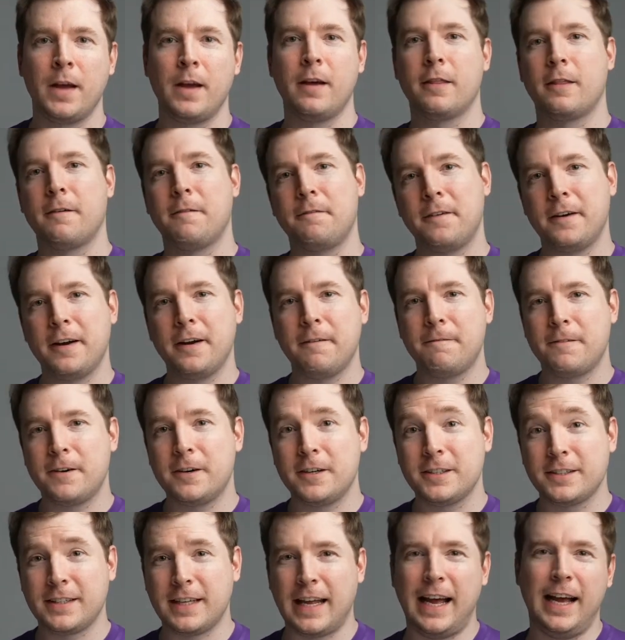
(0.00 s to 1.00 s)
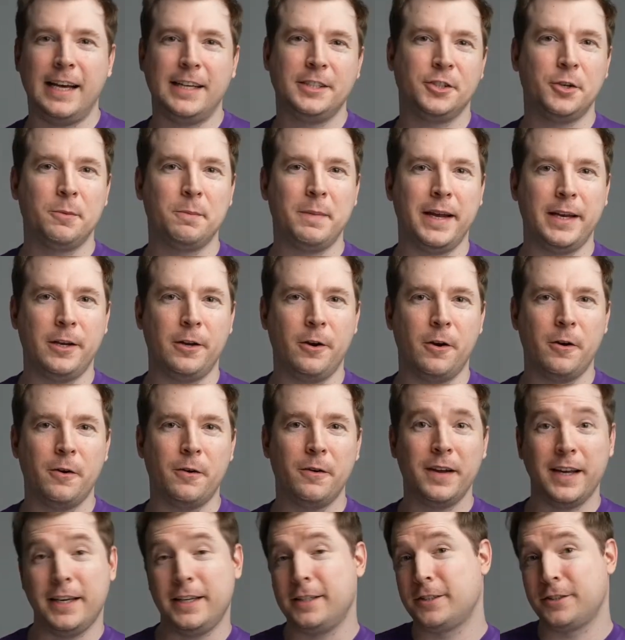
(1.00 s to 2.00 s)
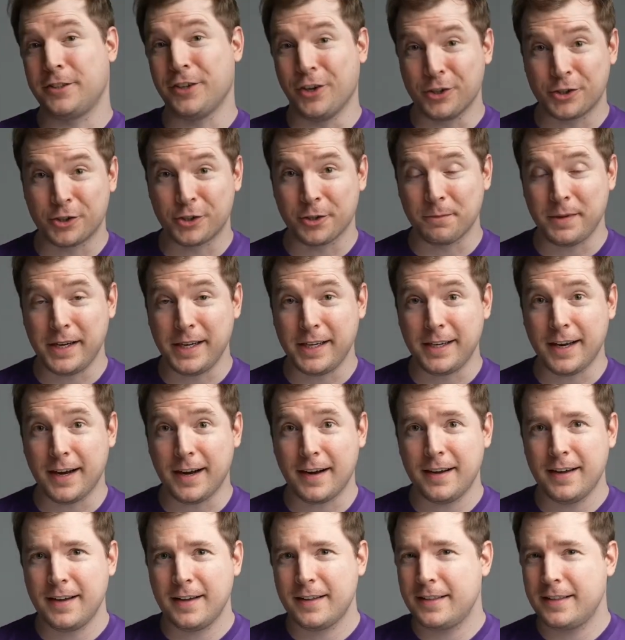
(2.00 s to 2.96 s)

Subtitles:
The very first, as you may know, is social media.